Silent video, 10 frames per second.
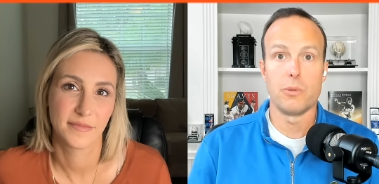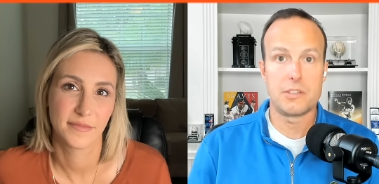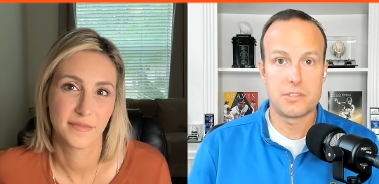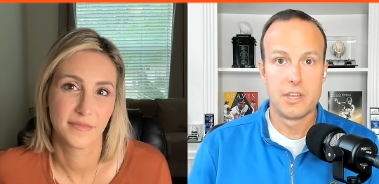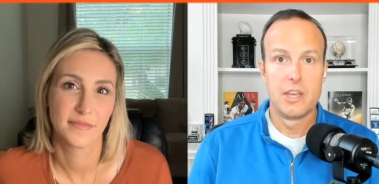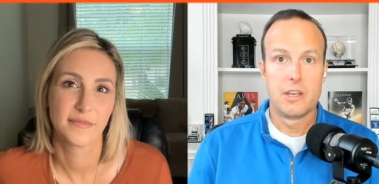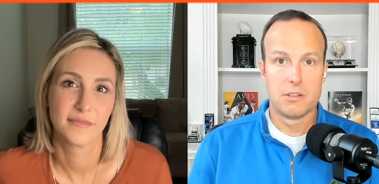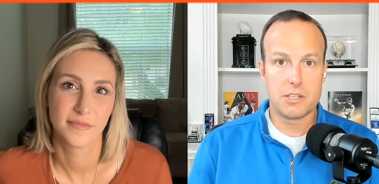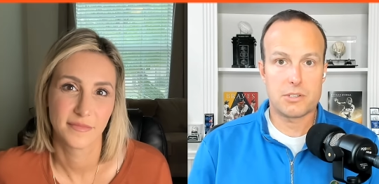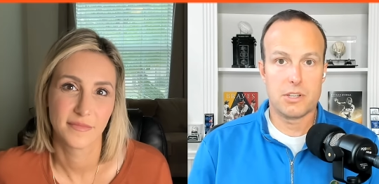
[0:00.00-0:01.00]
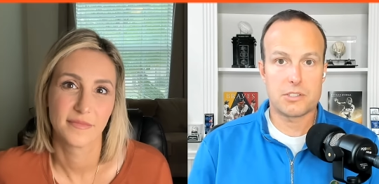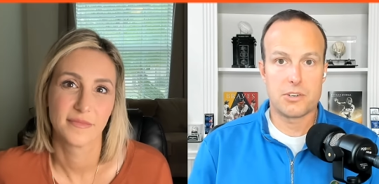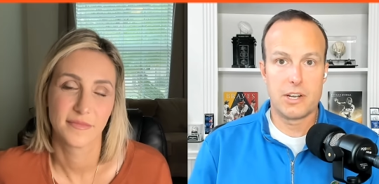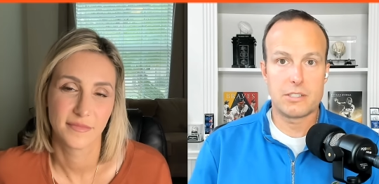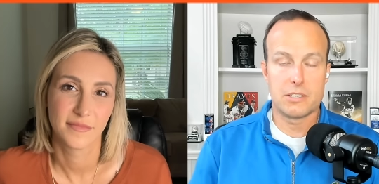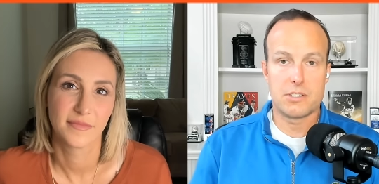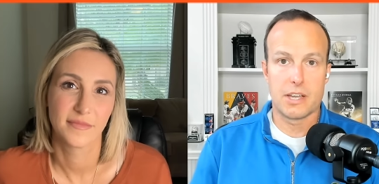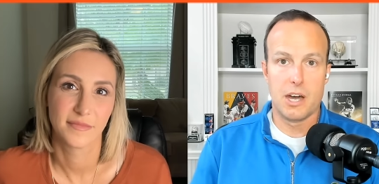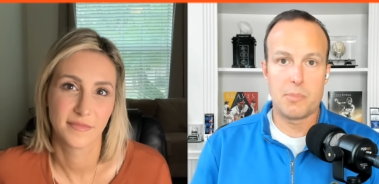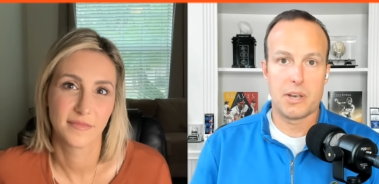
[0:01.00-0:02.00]
Speaker 1: Let's let's let's crank this
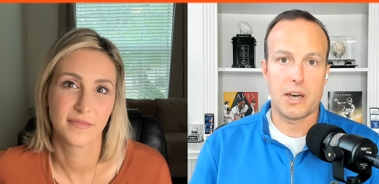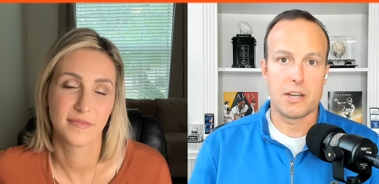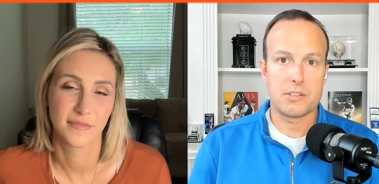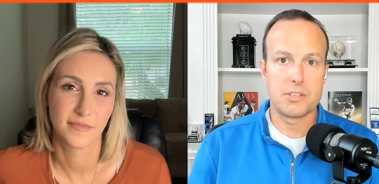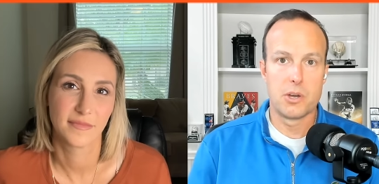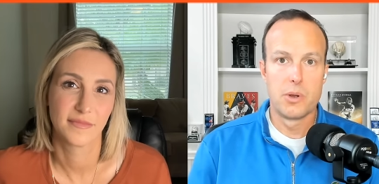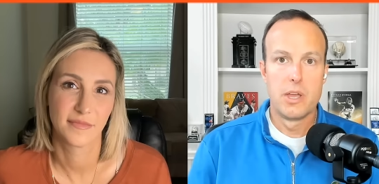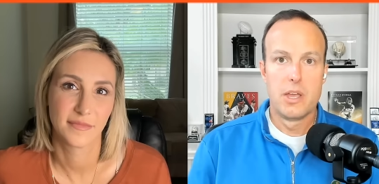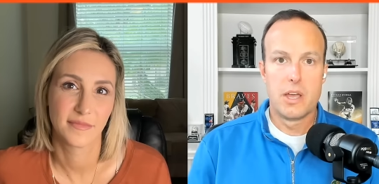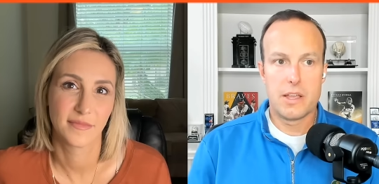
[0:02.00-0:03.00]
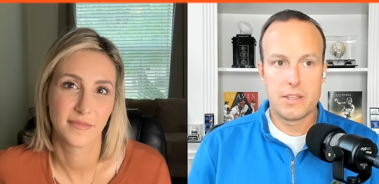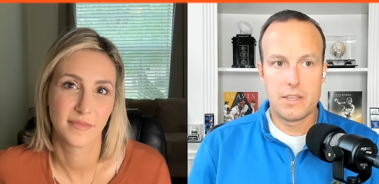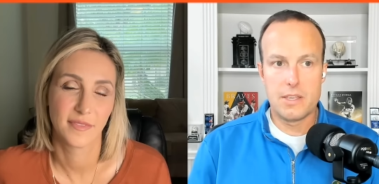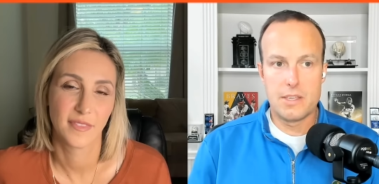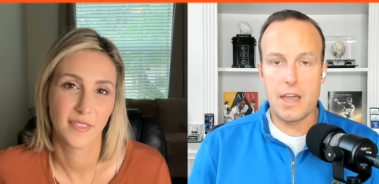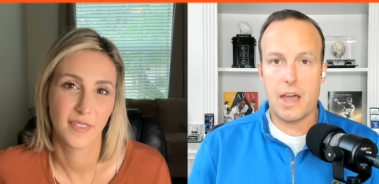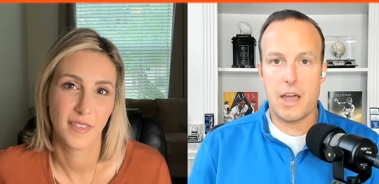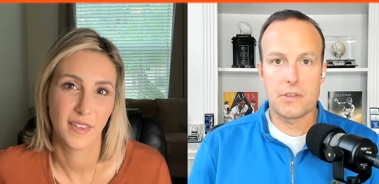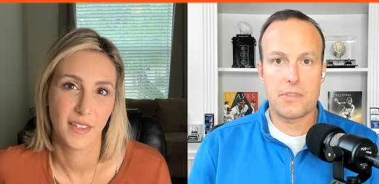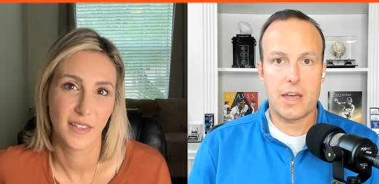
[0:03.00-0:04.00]
thing up a notch. So, yeah, I
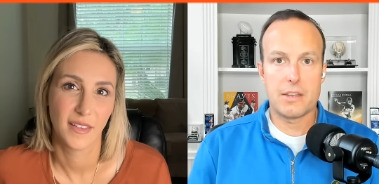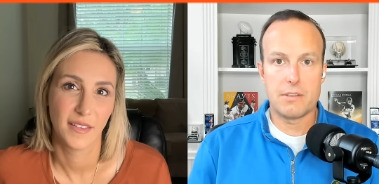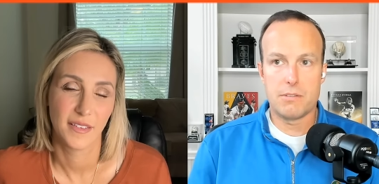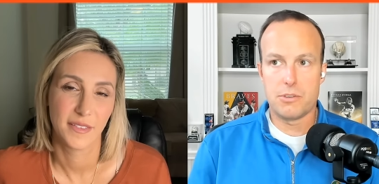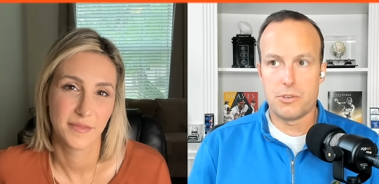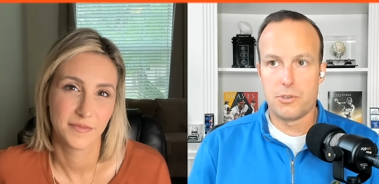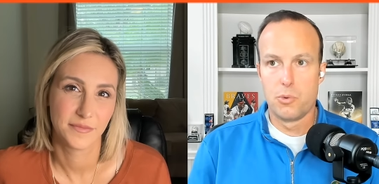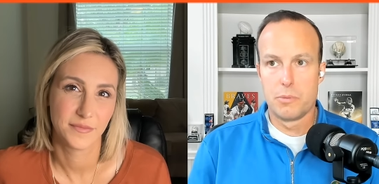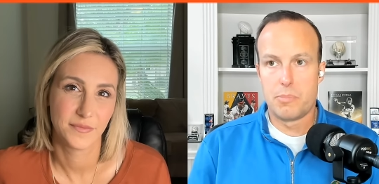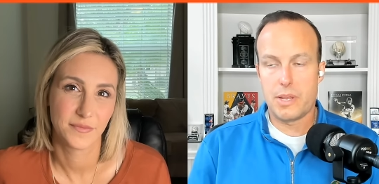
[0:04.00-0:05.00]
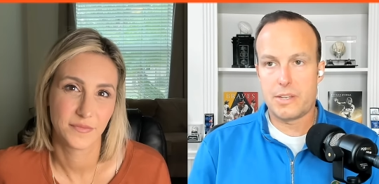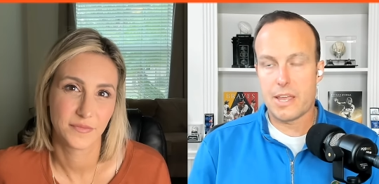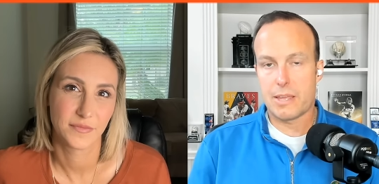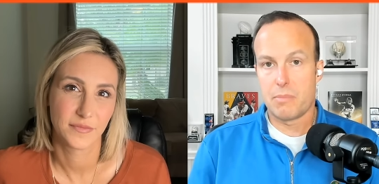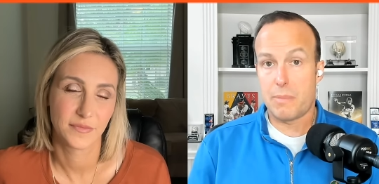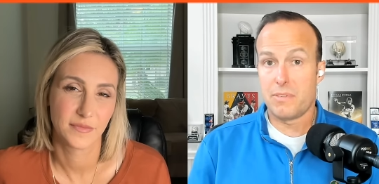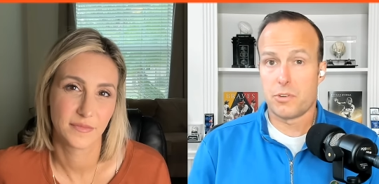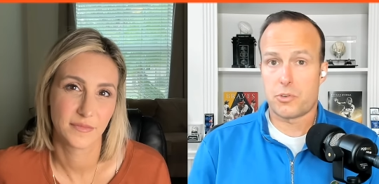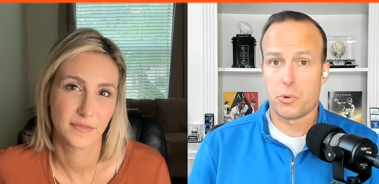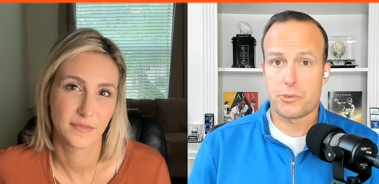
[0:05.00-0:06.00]
think that you would be taking maybe even
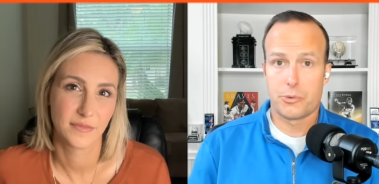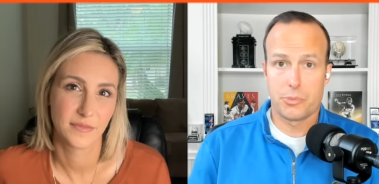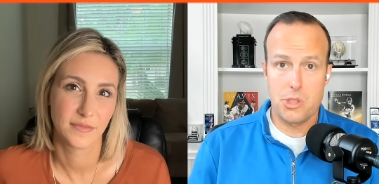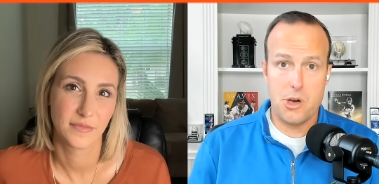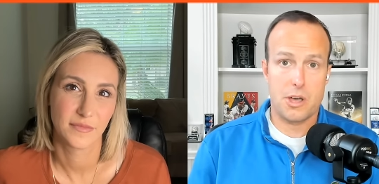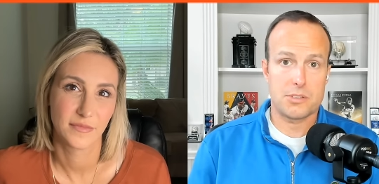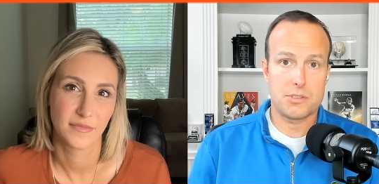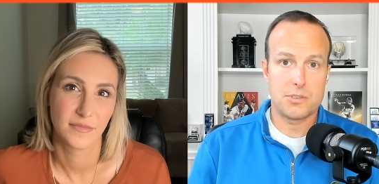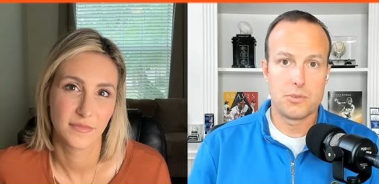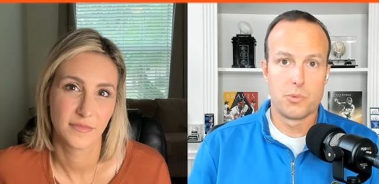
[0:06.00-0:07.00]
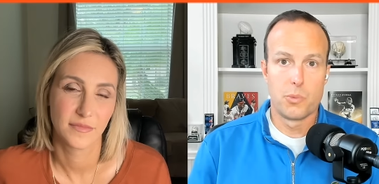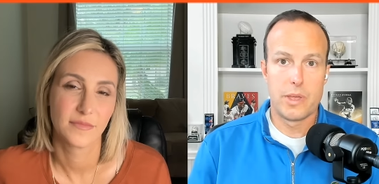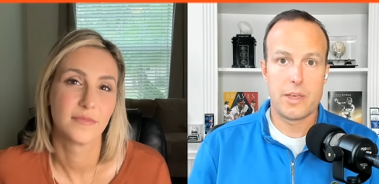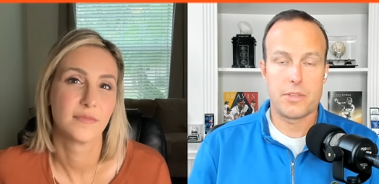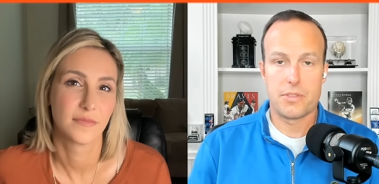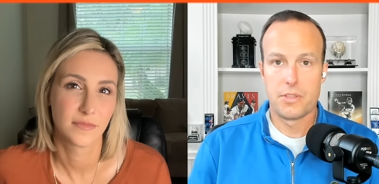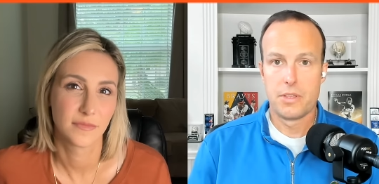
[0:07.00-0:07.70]
a short term loss with